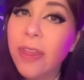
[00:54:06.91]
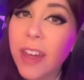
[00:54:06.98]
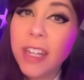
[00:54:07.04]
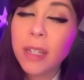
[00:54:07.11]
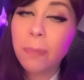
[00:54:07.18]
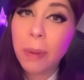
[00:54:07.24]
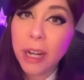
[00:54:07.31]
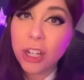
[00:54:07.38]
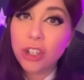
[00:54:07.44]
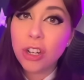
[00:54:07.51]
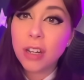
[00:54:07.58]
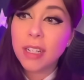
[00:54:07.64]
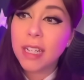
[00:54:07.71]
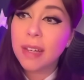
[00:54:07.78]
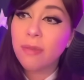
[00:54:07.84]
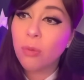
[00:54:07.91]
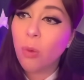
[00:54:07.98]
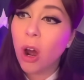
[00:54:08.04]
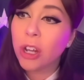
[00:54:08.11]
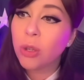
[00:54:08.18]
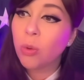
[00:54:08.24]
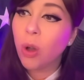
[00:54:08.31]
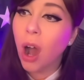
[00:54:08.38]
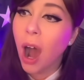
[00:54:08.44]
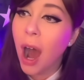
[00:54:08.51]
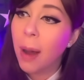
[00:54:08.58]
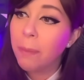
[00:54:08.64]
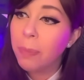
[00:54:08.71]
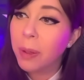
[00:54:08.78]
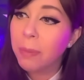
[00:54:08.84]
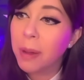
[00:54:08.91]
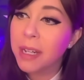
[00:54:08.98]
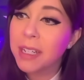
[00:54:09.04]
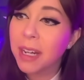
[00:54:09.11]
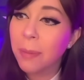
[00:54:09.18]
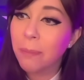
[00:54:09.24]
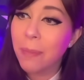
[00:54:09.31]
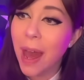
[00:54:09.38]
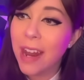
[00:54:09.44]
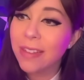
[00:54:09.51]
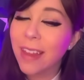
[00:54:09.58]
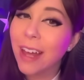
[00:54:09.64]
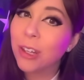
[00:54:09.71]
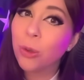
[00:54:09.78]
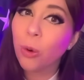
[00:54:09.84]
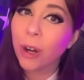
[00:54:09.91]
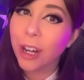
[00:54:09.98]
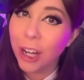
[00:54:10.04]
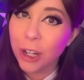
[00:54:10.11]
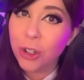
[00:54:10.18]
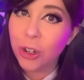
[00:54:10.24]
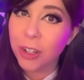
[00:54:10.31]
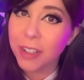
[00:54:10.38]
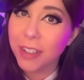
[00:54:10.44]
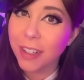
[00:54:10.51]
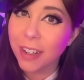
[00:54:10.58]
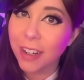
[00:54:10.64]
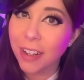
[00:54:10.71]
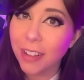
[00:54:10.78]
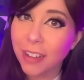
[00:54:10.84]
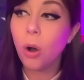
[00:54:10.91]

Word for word: This bitch doesn't even want you complimenting men that you are interested in.